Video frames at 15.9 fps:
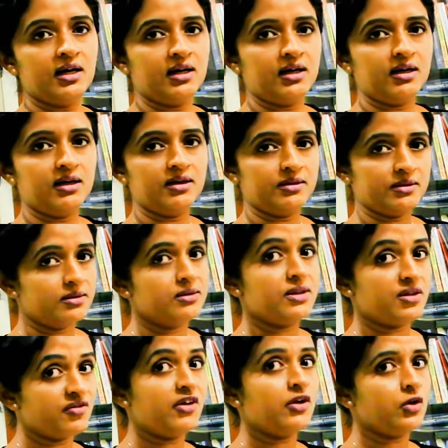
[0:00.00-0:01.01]
uh,
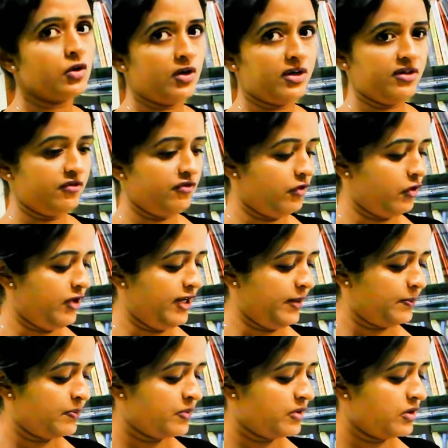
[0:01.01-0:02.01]
cephalocaudal
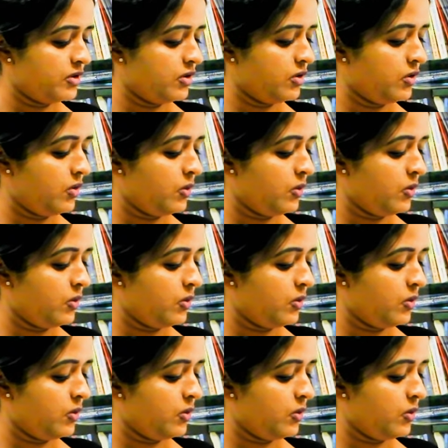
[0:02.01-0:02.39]
folding. So